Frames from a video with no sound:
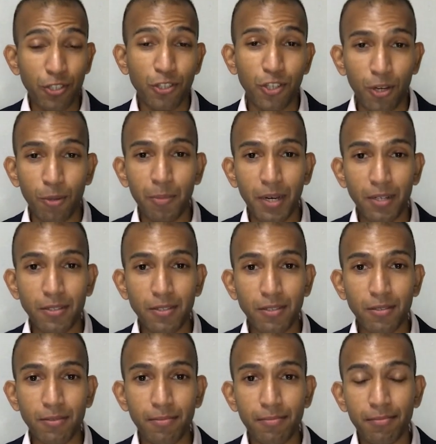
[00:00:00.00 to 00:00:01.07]
the shuttle bus?
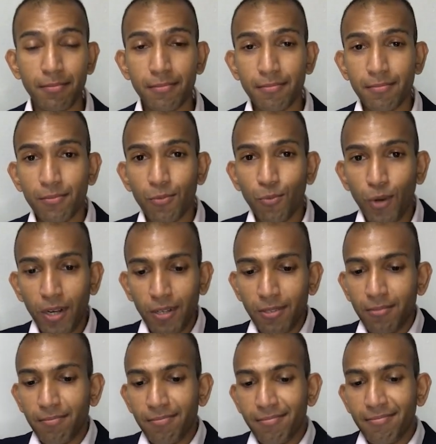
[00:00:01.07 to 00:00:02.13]

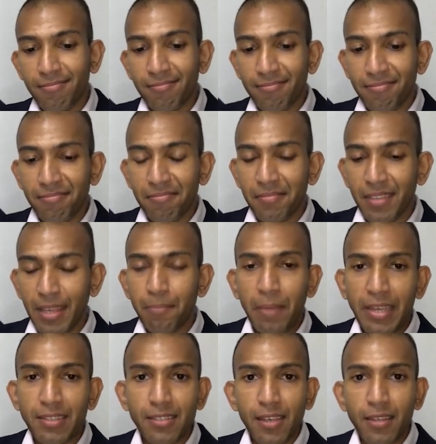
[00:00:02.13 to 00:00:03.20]
Well, it
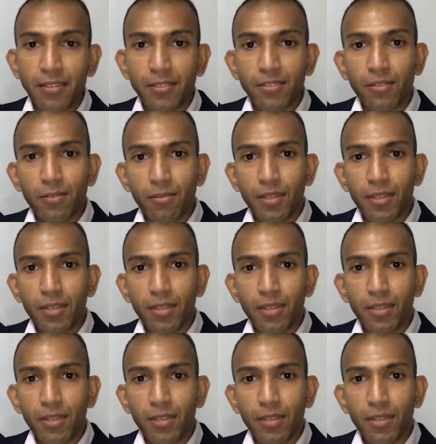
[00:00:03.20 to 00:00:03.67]
makes sense.